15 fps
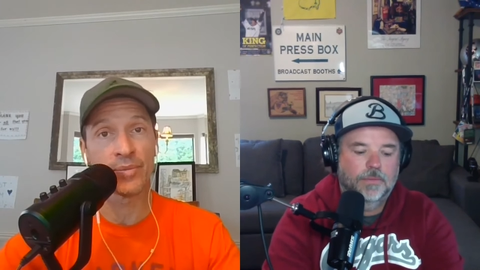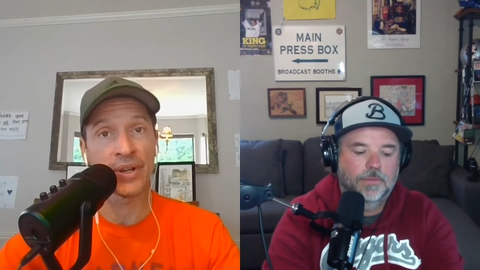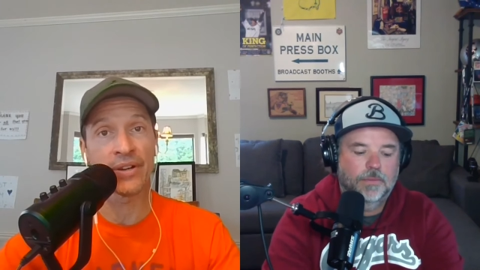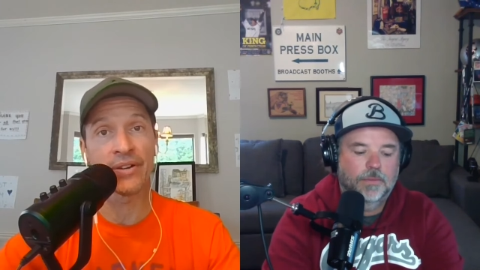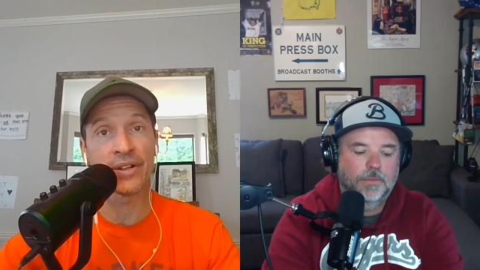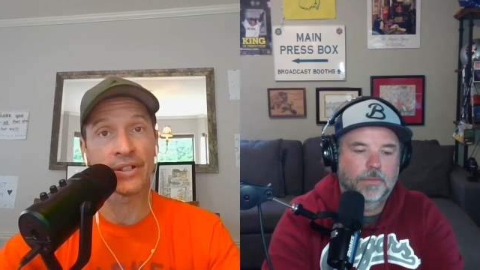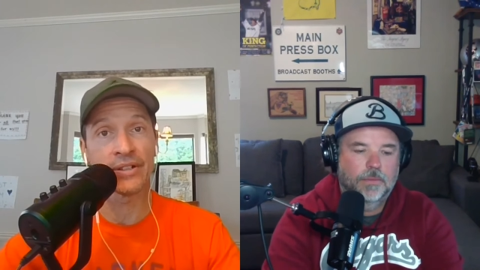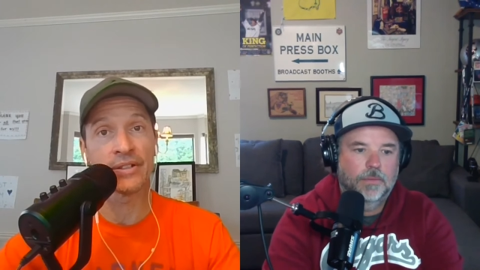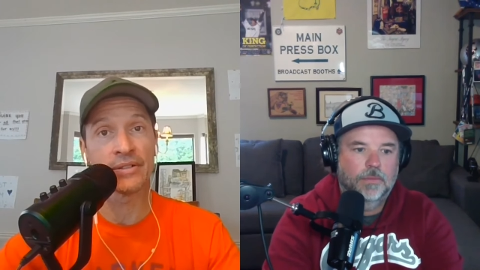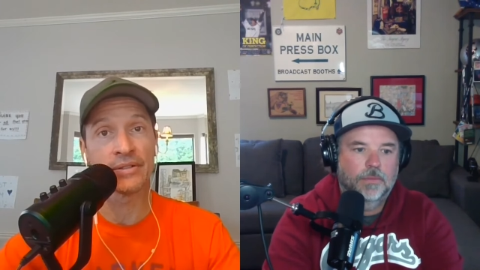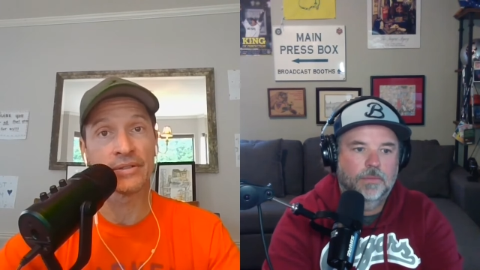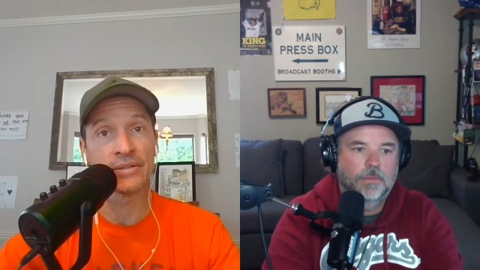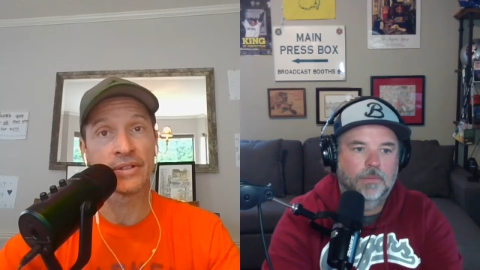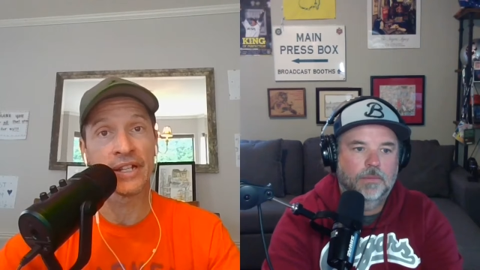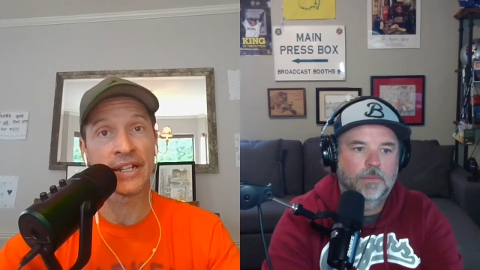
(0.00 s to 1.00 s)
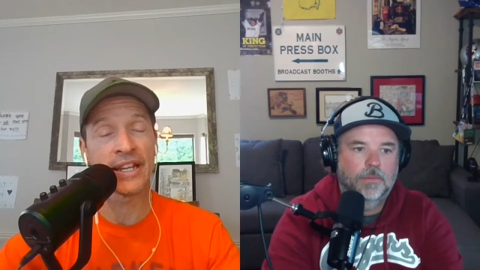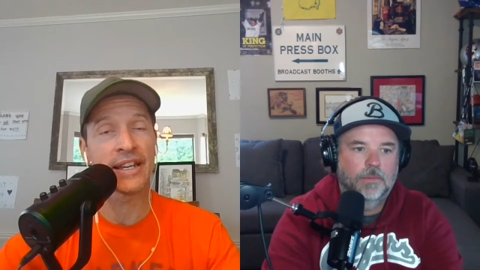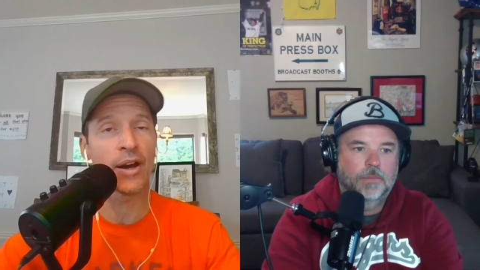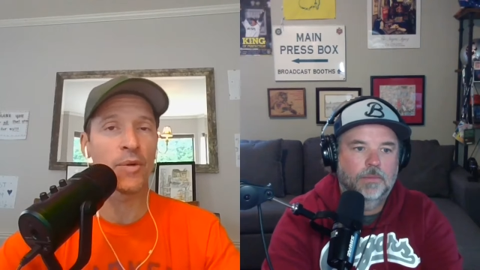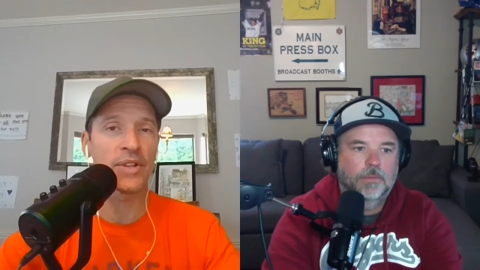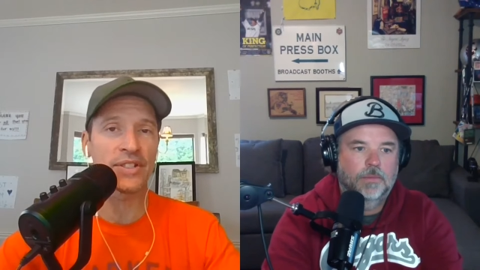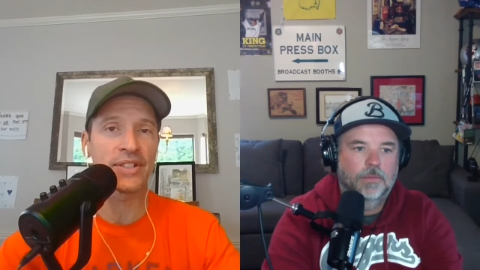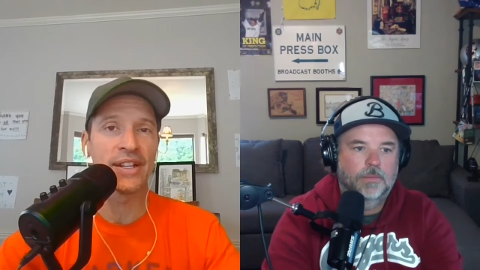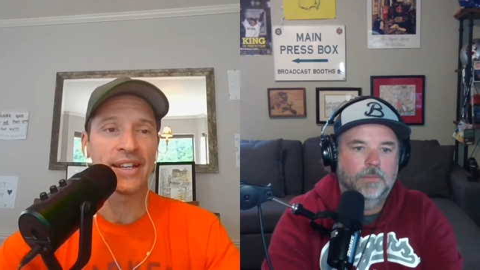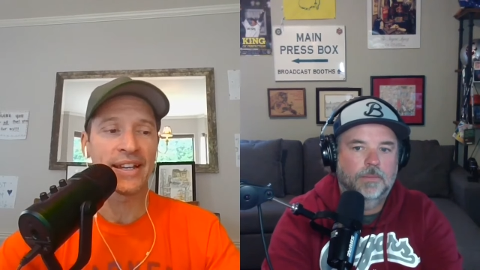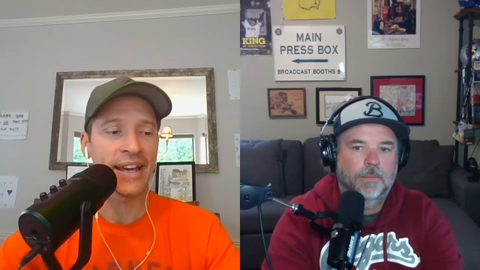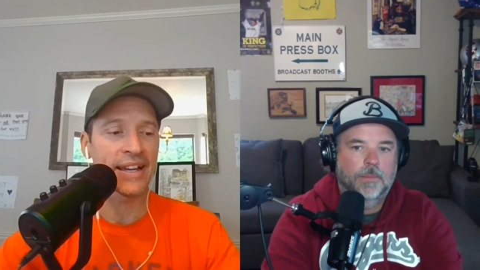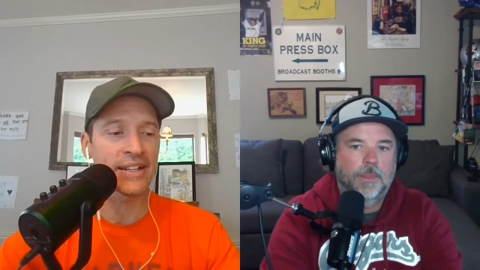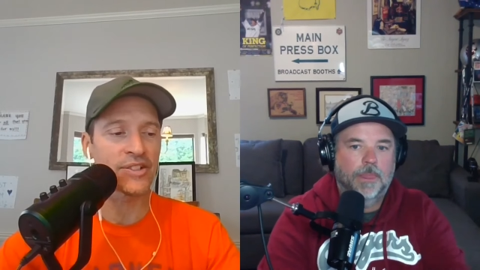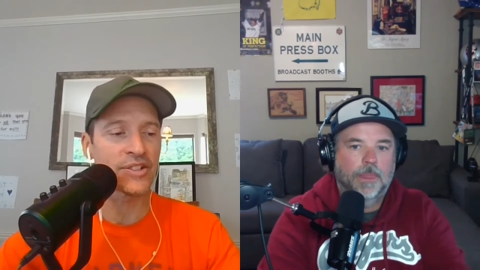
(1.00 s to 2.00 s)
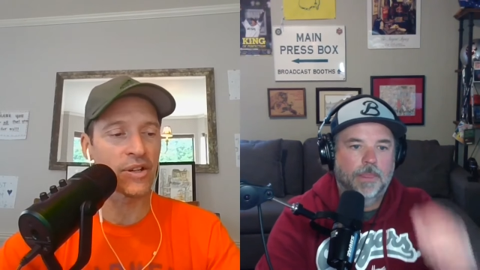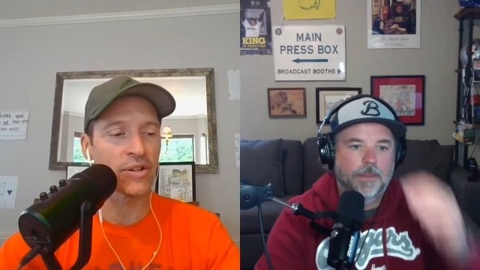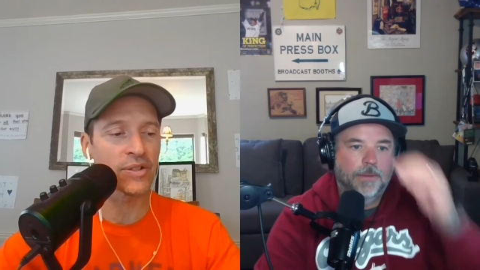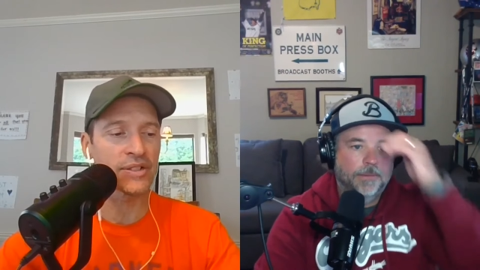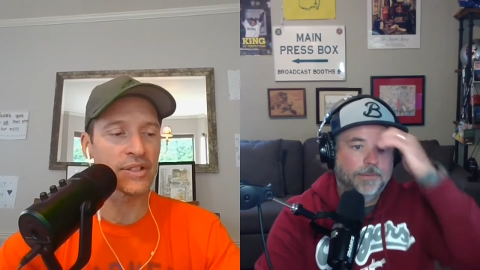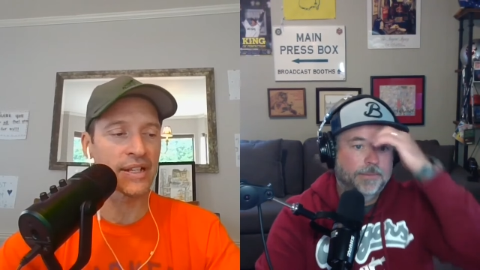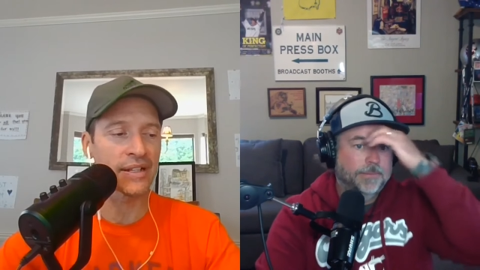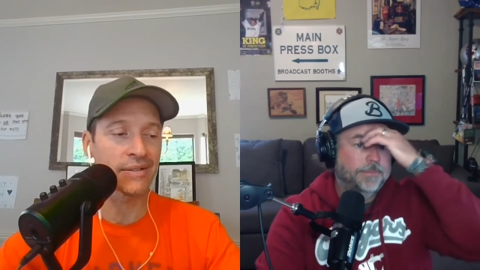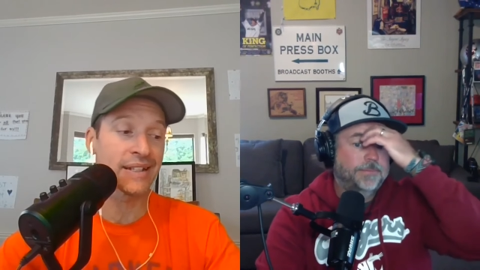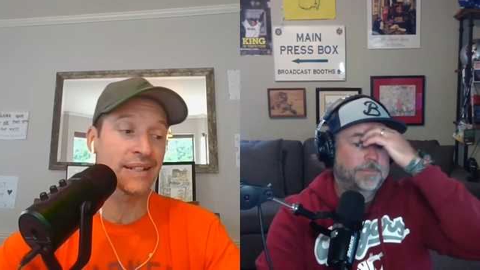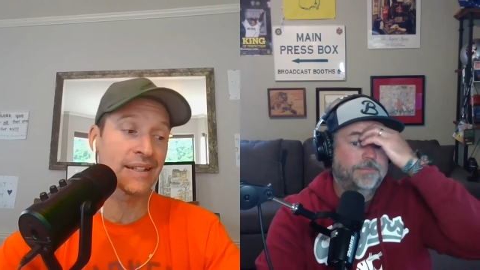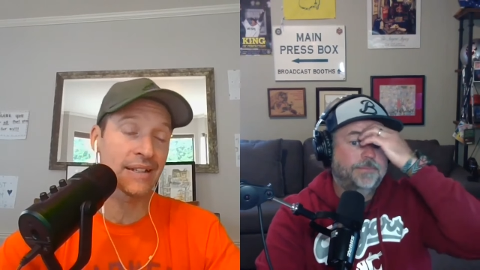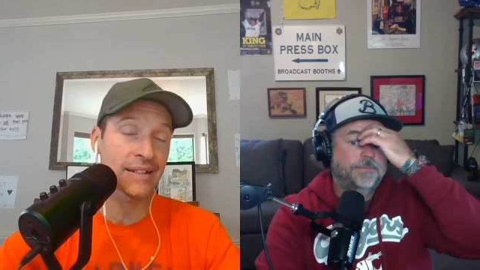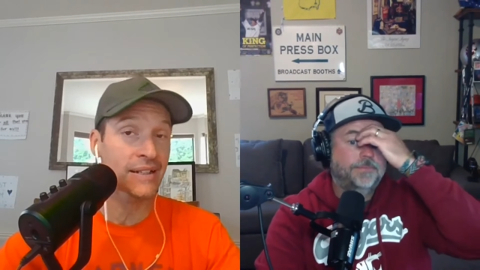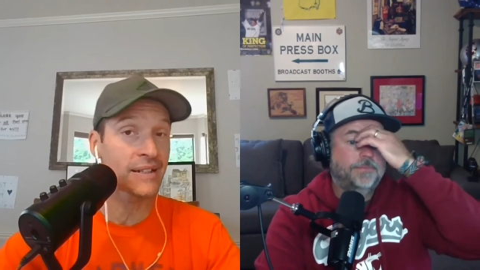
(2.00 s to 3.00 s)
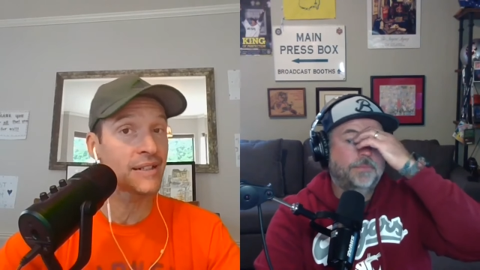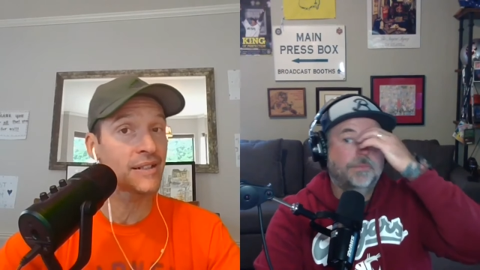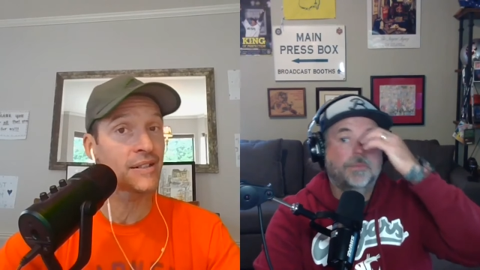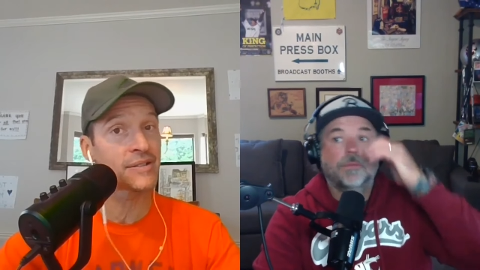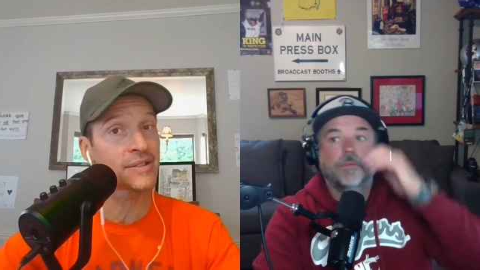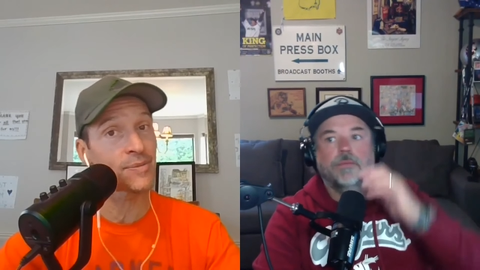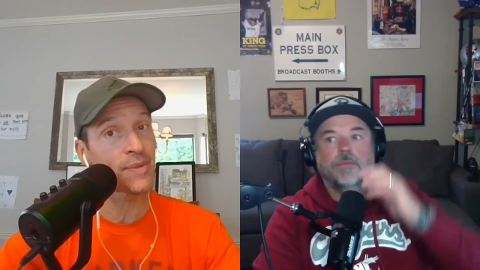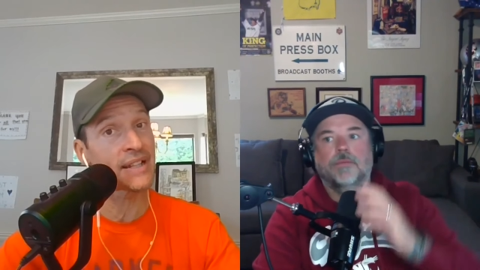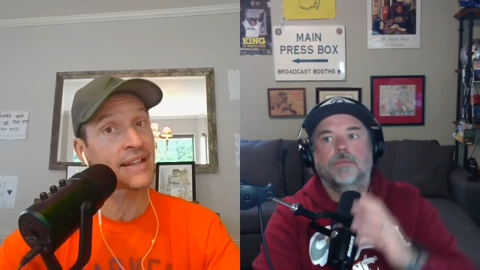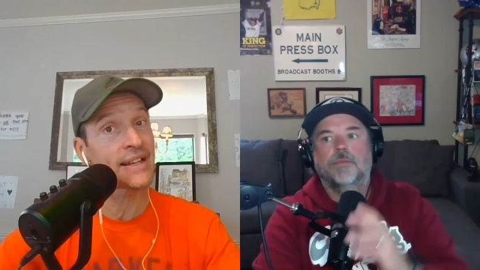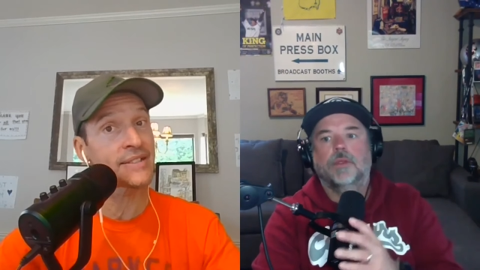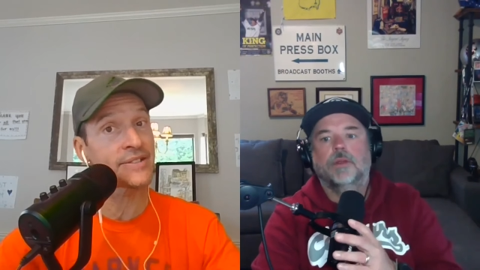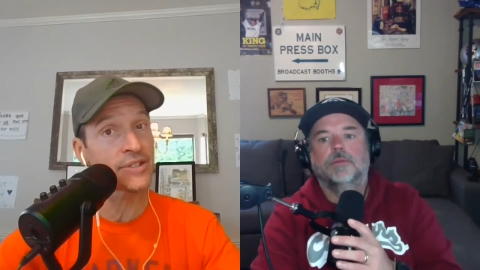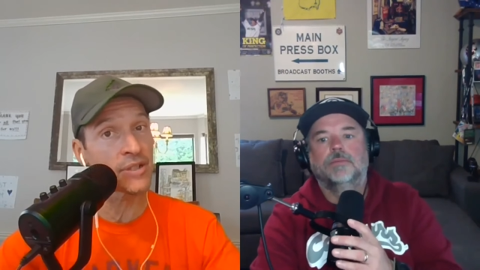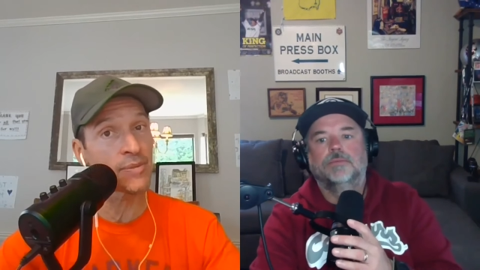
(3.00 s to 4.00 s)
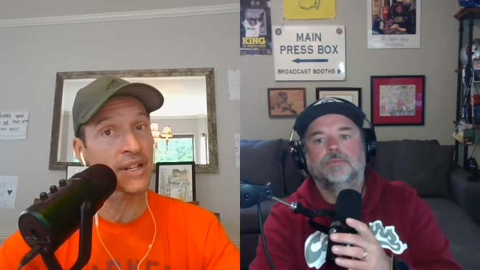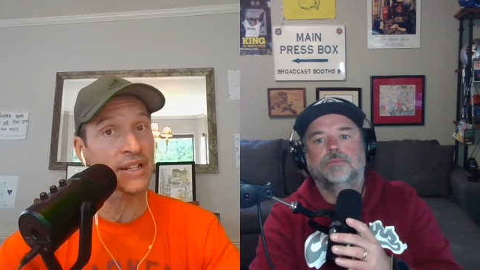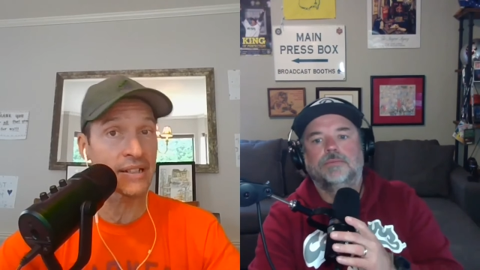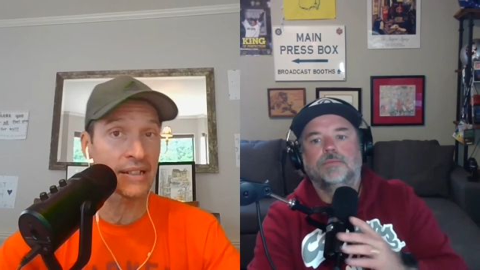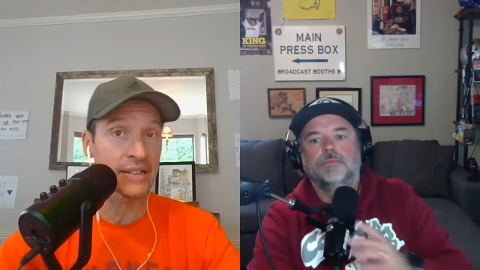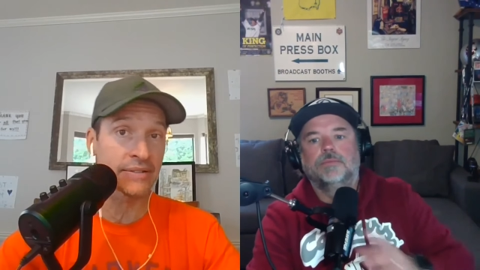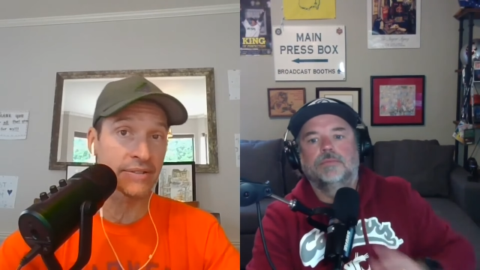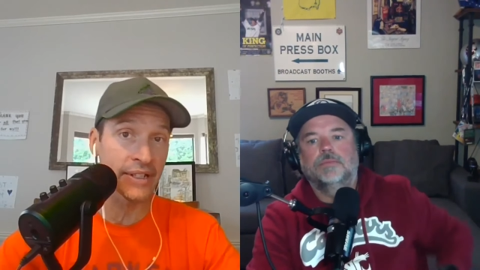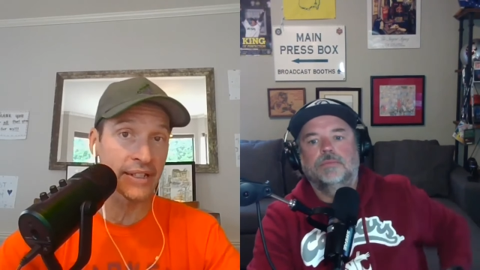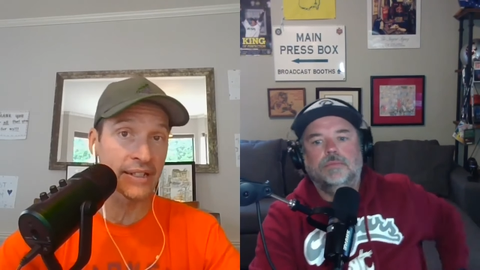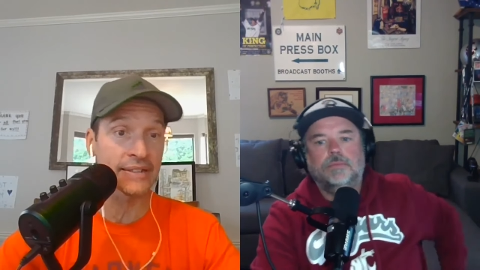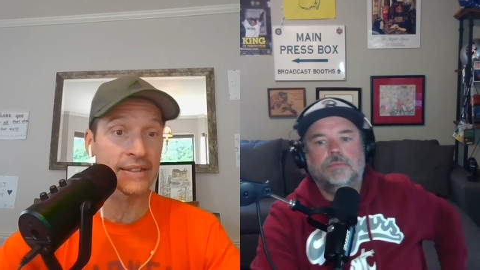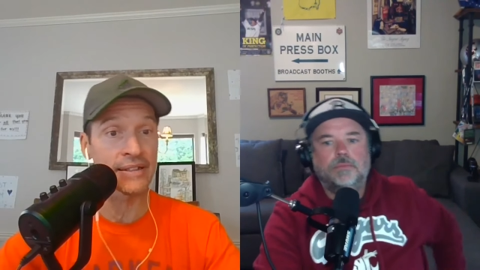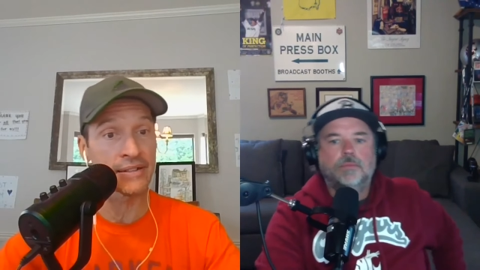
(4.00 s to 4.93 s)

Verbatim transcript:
Speaker 1: Perry Hill. And he always kind of jokes like, well, I don't know, it's my last year of my contract.